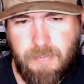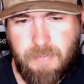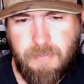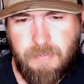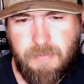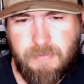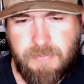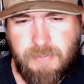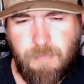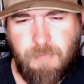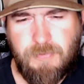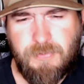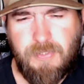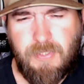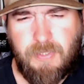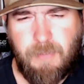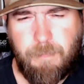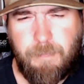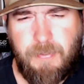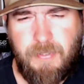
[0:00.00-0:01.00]
it's almost
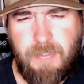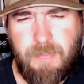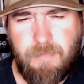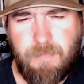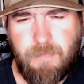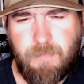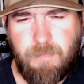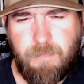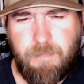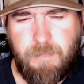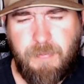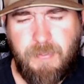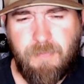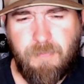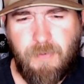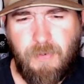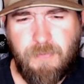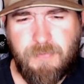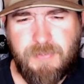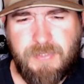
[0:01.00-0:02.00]
like a Pete Pete
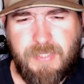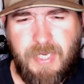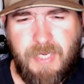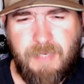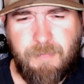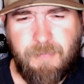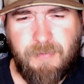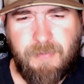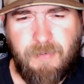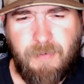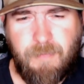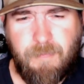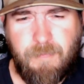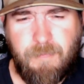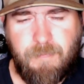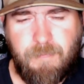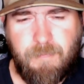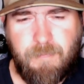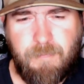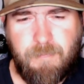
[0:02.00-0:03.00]
Rose gambling on
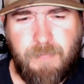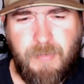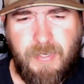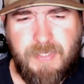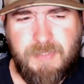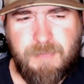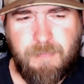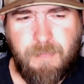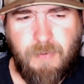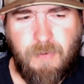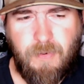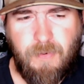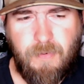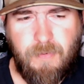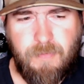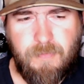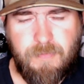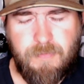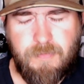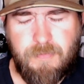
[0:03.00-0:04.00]

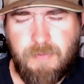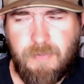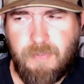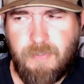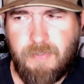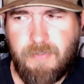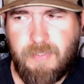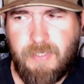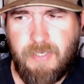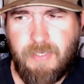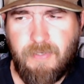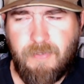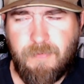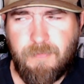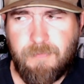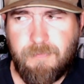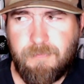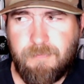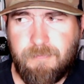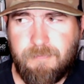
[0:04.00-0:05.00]
baseball. Uh, now,
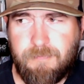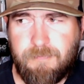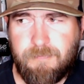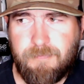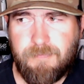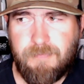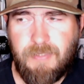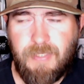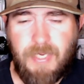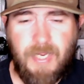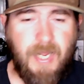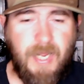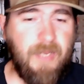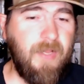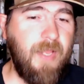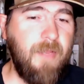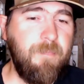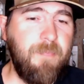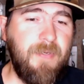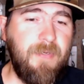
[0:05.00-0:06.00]
I
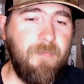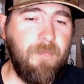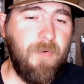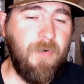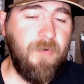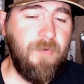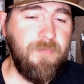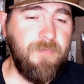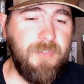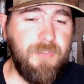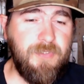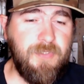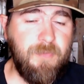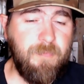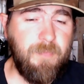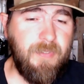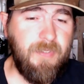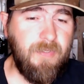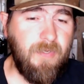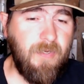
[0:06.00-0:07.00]
like Pete Rose. He should
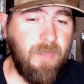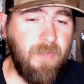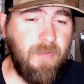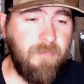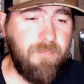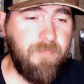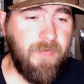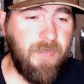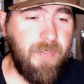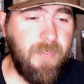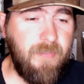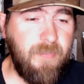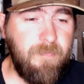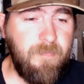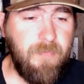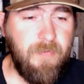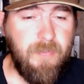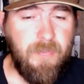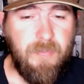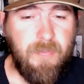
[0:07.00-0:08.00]
be in the Hall of Fame.
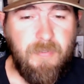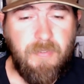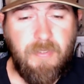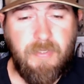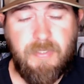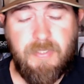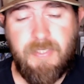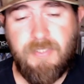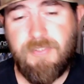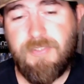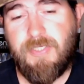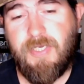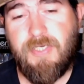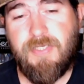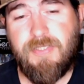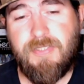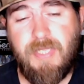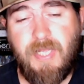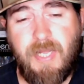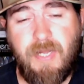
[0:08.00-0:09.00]
It didn't
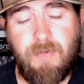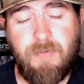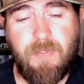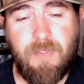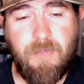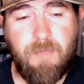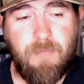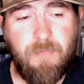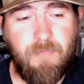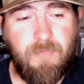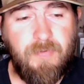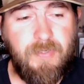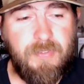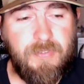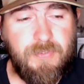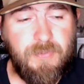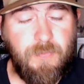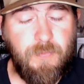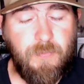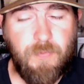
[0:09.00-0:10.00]
change the outcome of any
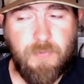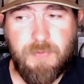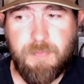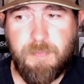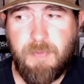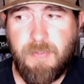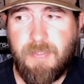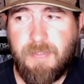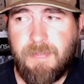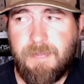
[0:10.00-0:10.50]
scores, but